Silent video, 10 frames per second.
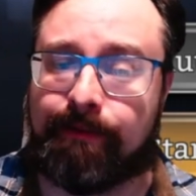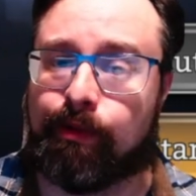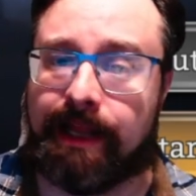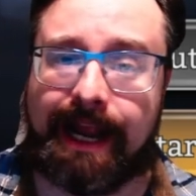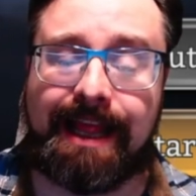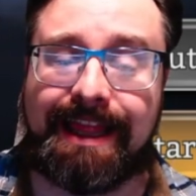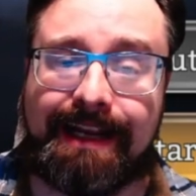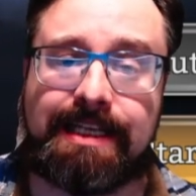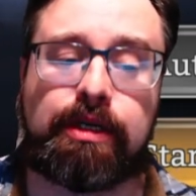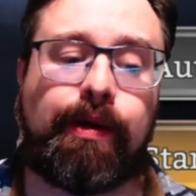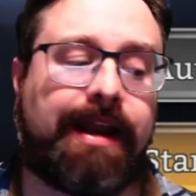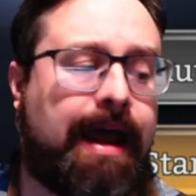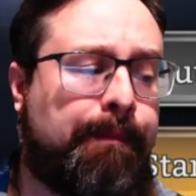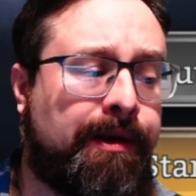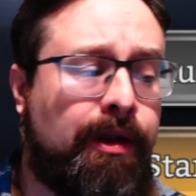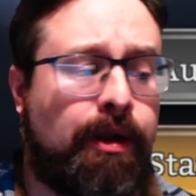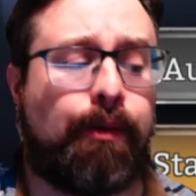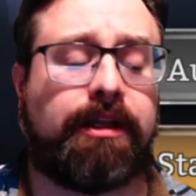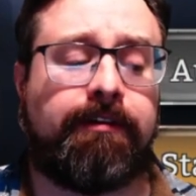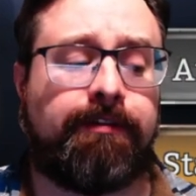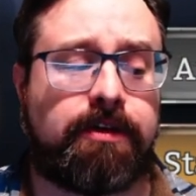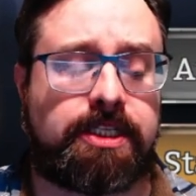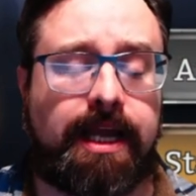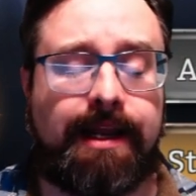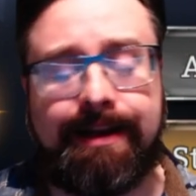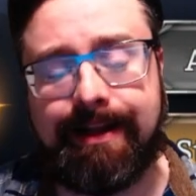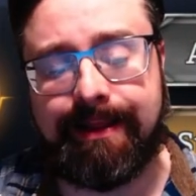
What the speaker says: like I think is going to happen with the first set,